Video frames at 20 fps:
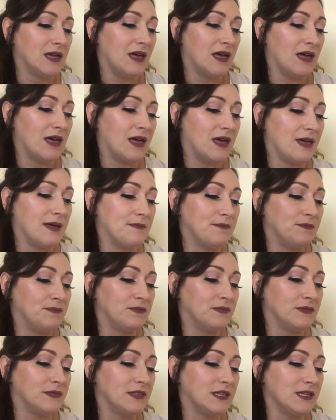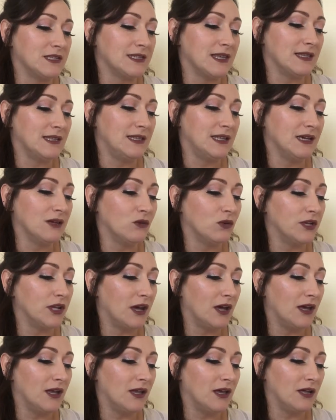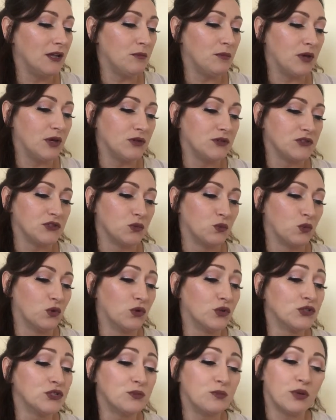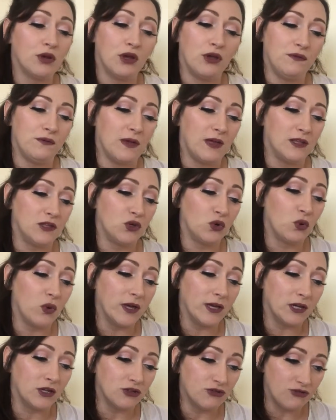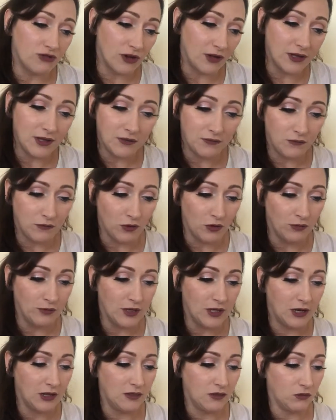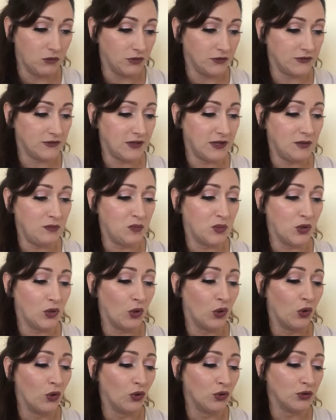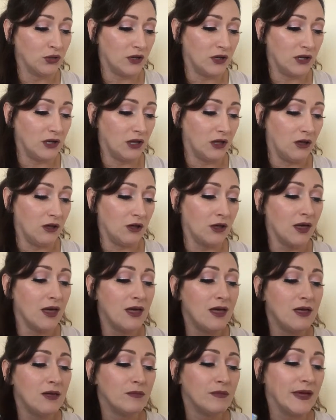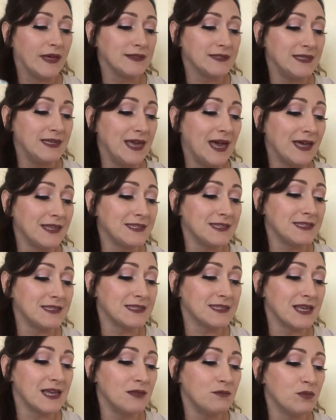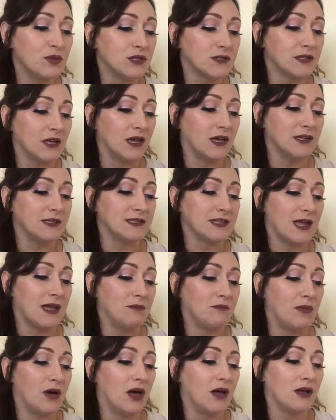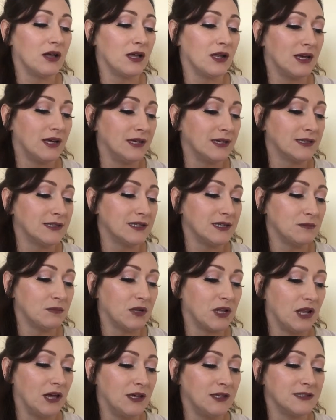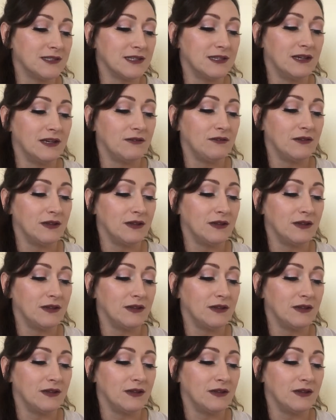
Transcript: this liquid eyeliner boasts a waterproof and quick drying formula that will stay put all night long. Better yet, it's thin, precise and marker-like. Tip glides and